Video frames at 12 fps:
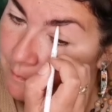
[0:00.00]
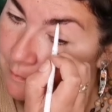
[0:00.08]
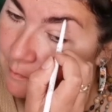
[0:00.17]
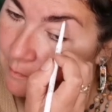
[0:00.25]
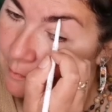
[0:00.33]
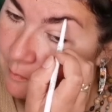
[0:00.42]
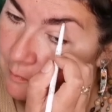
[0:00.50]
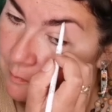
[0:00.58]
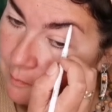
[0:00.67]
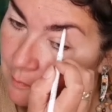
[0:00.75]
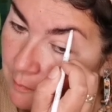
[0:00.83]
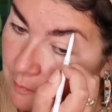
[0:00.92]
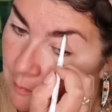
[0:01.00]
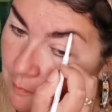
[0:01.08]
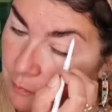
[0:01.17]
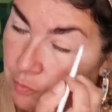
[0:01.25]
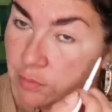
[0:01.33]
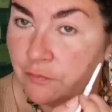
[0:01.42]

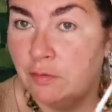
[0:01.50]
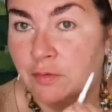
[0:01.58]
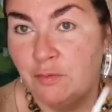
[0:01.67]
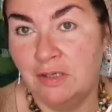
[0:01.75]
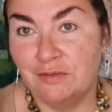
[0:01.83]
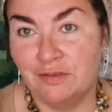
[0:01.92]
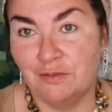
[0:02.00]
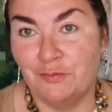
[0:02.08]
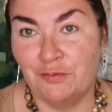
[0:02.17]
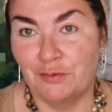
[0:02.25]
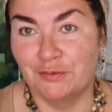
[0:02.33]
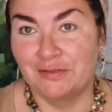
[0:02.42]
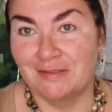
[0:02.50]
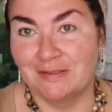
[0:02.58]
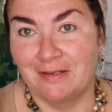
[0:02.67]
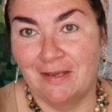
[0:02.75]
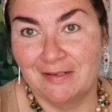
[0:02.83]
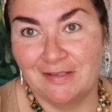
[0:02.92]
beautiful quality of
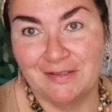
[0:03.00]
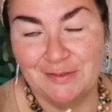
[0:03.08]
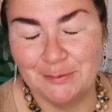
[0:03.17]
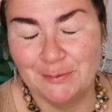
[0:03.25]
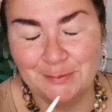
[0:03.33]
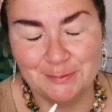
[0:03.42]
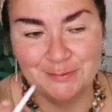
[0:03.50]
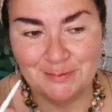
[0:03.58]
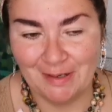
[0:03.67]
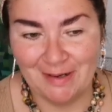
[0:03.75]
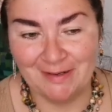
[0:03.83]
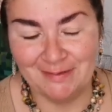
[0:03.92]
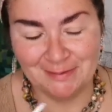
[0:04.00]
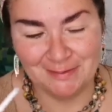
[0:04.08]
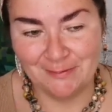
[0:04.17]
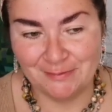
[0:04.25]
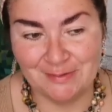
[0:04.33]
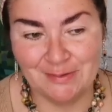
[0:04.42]
yours. Like, you
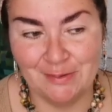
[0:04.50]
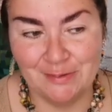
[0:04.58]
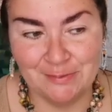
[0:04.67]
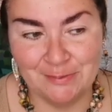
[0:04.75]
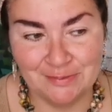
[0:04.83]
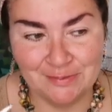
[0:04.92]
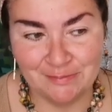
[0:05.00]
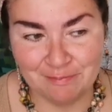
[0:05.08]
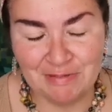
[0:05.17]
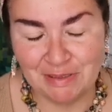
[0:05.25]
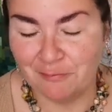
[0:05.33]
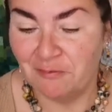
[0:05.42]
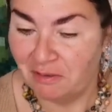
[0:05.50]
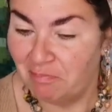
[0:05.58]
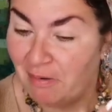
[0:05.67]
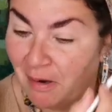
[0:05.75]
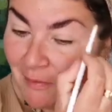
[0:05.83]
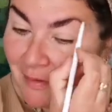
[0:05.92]
have so big
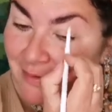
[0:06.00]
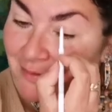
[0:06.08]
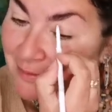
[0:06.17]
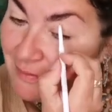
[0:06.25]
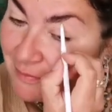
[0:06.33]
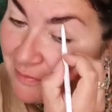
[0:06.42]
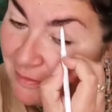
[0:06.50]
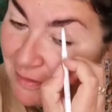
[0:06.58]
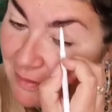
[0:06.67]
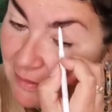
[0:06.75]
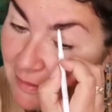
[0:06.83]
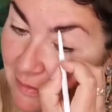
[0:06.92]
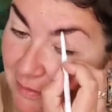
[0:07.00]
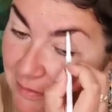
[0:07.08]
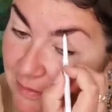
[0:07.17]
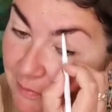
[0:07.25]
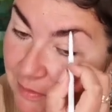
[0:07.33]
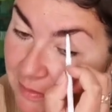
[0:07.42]
willpower, you know.
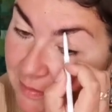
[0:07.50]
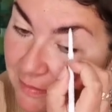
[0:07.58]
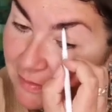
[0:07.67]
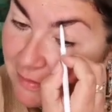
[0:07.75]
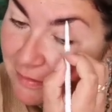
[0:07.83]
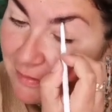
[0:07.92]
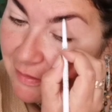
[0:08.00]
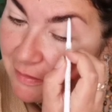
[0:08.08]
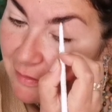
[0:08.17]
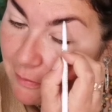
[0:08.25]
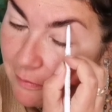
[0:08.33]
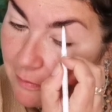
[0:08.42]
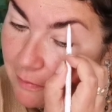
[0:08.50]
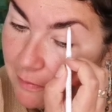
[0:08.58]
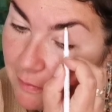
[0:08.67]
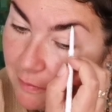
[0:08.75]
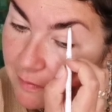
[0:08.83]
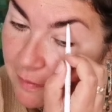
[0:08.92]
It's amazing.
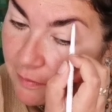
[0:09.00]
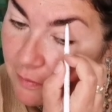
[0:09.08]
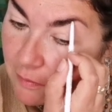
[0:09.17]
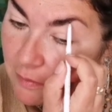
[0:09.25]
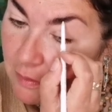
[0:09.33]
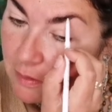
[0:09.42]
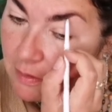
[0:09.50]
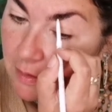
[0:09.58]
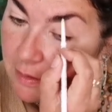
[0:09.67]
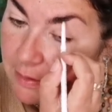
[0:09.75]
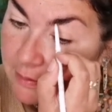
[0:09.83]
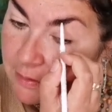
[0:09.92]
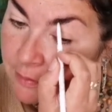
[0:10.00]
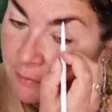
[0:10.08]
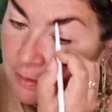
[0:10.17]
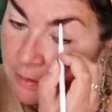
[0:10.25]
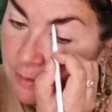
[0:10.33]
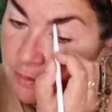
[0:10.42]
Thank you. And I
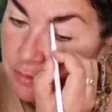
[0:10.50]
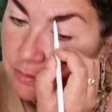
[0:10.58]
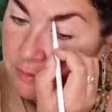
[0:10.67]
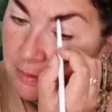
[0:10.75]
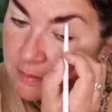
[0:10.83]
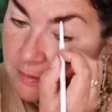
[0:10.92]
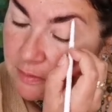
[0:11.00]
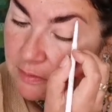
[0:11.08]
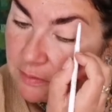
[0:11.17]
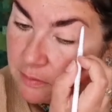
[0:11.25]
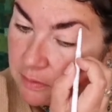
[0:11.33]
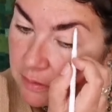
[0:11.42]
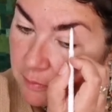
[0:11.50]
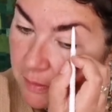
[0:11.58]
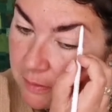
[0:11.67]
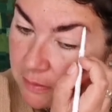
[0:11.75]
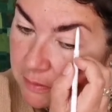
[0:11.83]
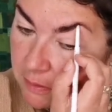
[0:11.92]
really enjoyed that that
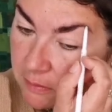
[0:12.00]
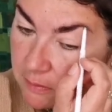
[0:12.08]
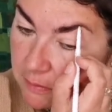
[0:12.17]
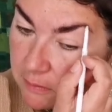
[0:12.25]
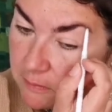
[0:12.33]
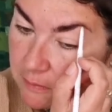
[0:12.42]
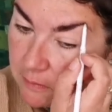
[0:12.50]
palette, and